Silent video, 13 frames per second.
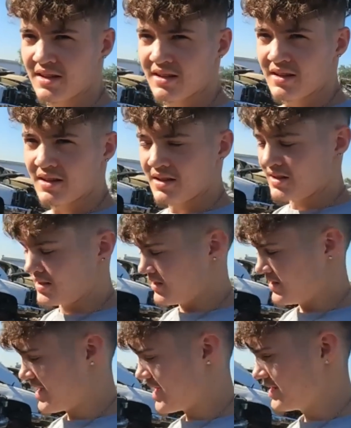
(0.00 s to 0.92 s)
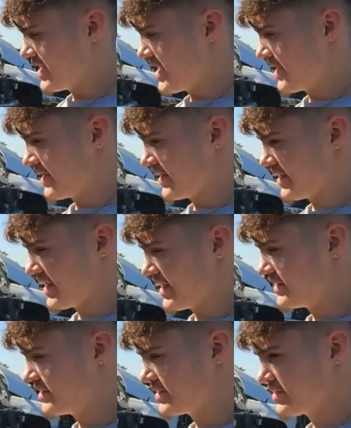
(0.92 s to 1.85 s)
Yeah that thing
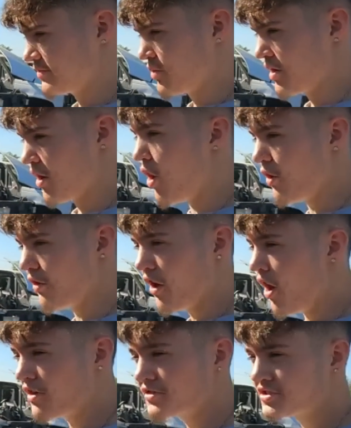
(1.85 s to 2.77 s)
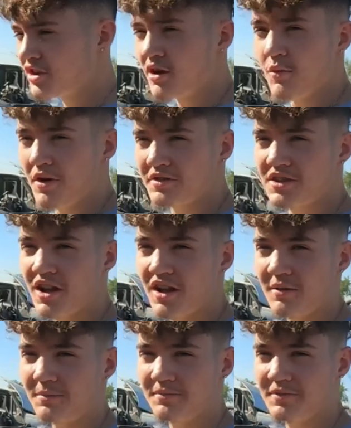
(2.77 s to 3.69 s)
is where all the OnStar ones
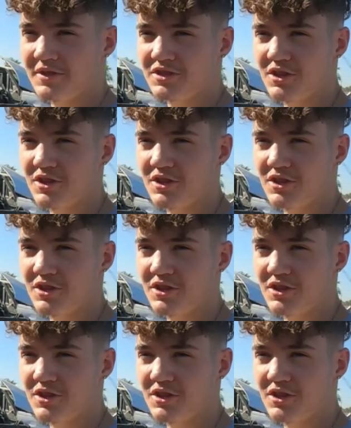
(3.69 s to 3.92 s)
come.